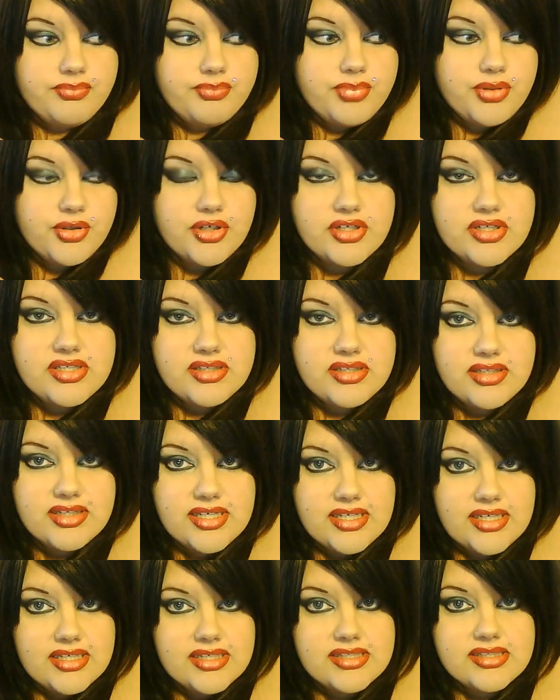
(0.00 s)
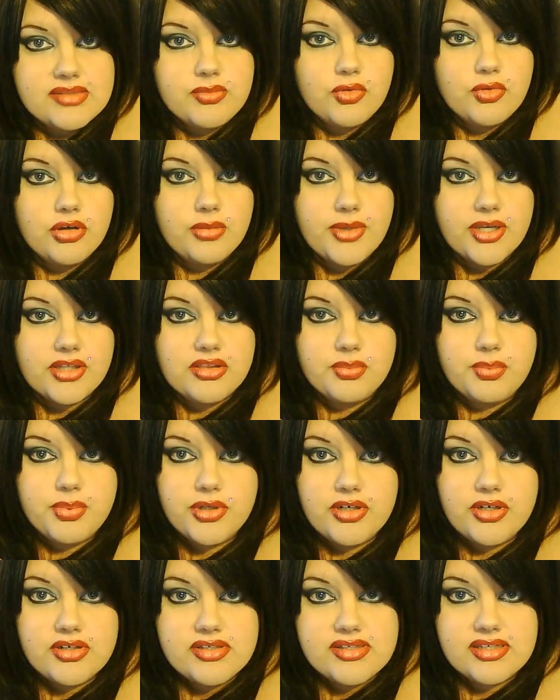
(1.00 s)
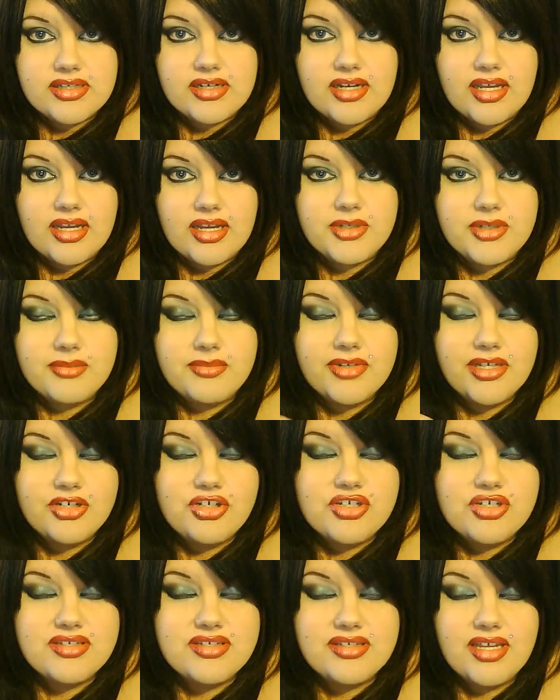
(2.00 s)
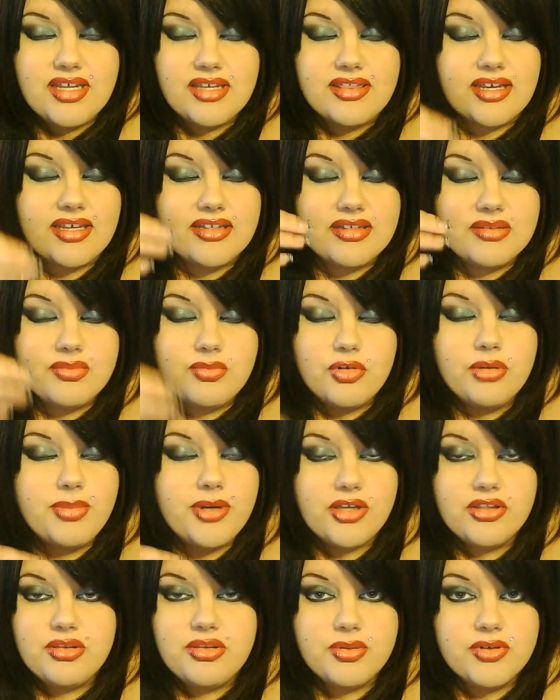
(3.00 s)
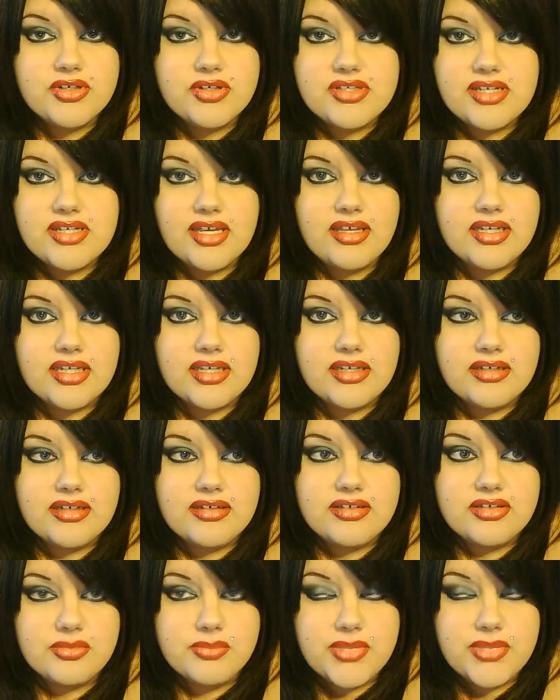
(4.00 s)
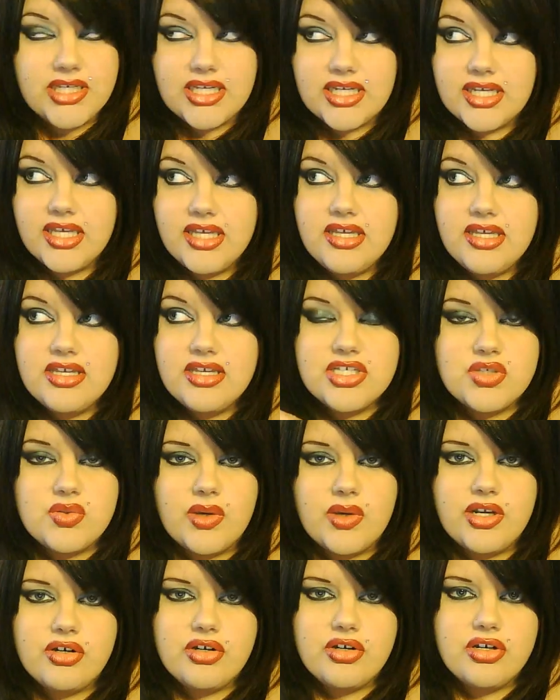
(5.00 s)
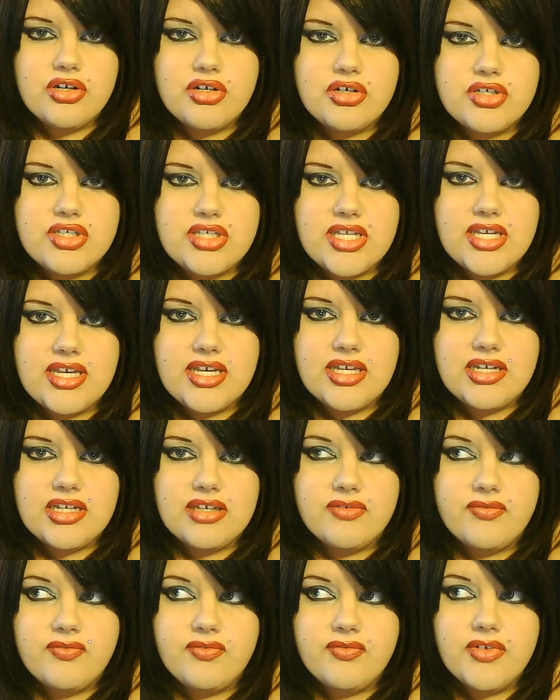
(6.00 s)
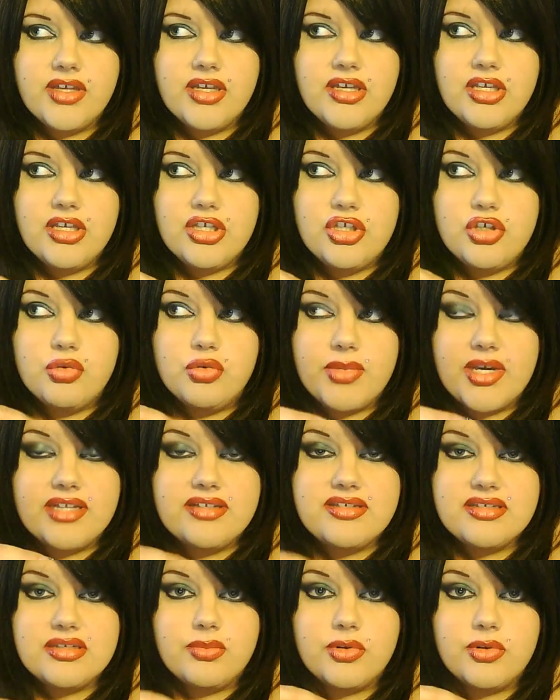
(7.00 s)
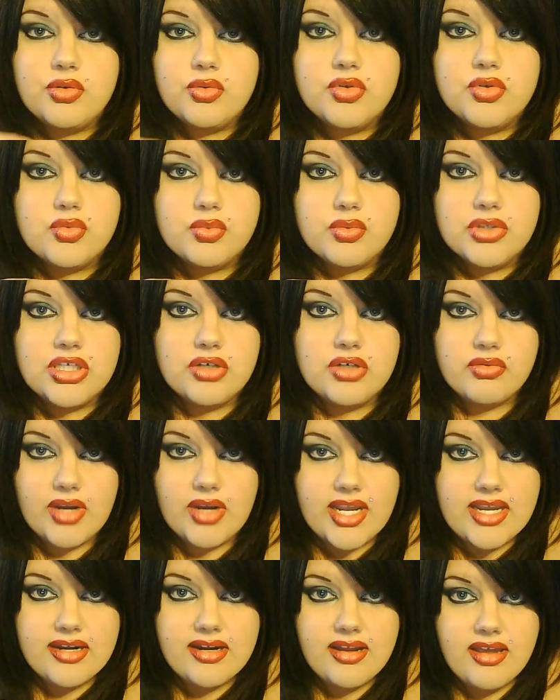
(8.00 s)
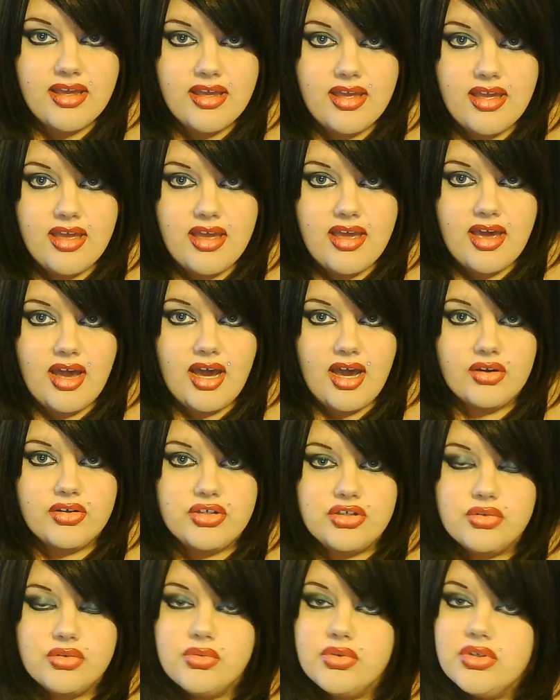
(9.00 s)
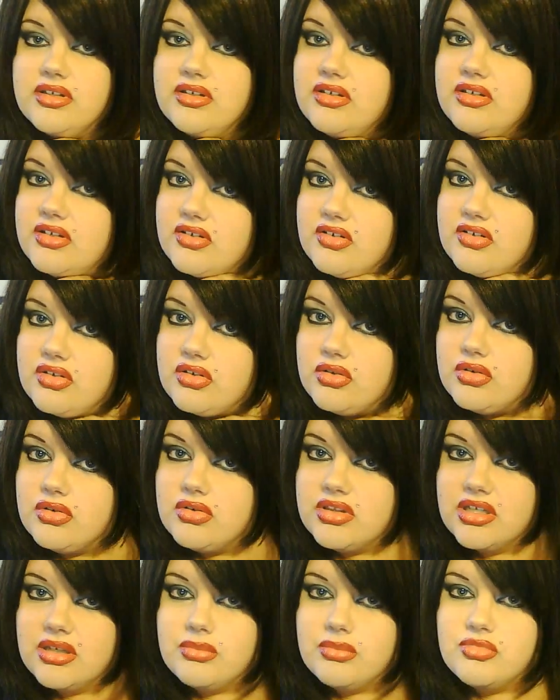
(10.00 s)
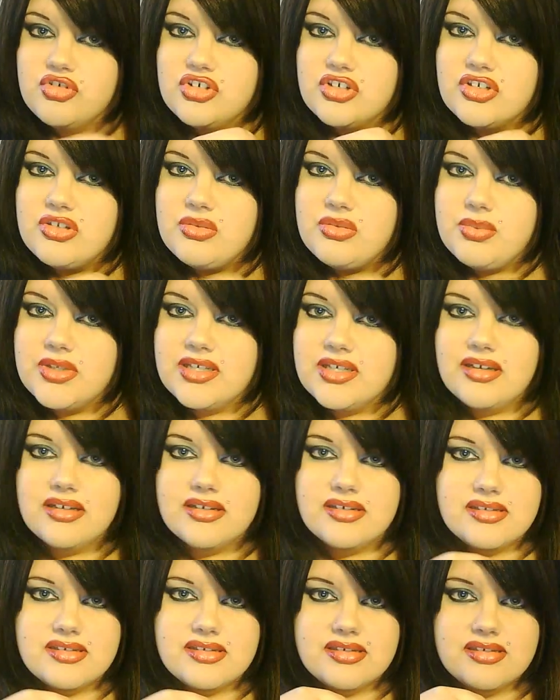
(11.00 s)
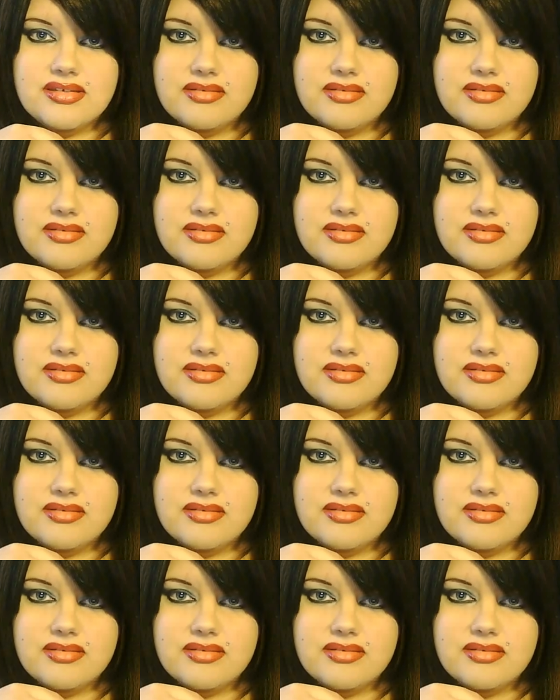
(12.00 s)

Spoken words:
personally, it's more about the person. I mean, I'm not just saying that. It's more about the personality to me. So I don't understand if you met someone who's really great, how you would exclude them just because